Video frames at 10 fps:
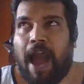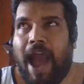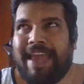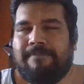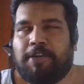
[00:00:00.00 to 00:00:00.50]

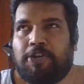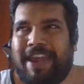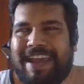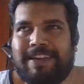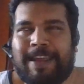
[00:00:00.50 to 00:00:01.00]
I am
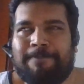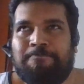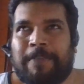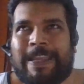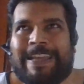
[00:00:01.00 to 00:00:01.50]
creating
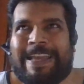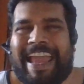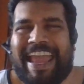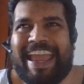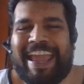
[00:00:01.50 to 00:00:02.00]

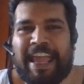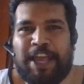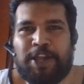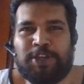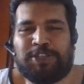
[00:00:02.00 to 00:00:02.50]
a
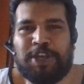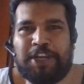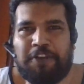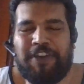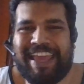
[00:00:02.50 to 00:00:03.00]

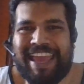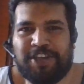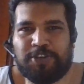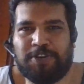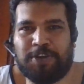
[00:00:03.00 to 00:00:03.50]

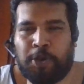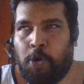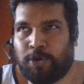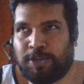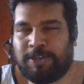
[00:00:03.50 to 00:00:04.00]
certification
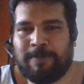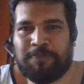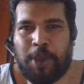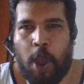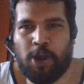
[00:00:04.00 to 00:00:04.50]
course
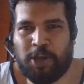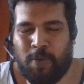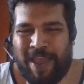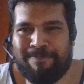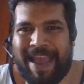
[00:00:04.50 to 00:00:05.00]
on
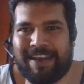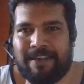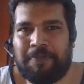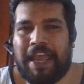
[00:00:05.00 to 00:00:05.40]
Quick Ben,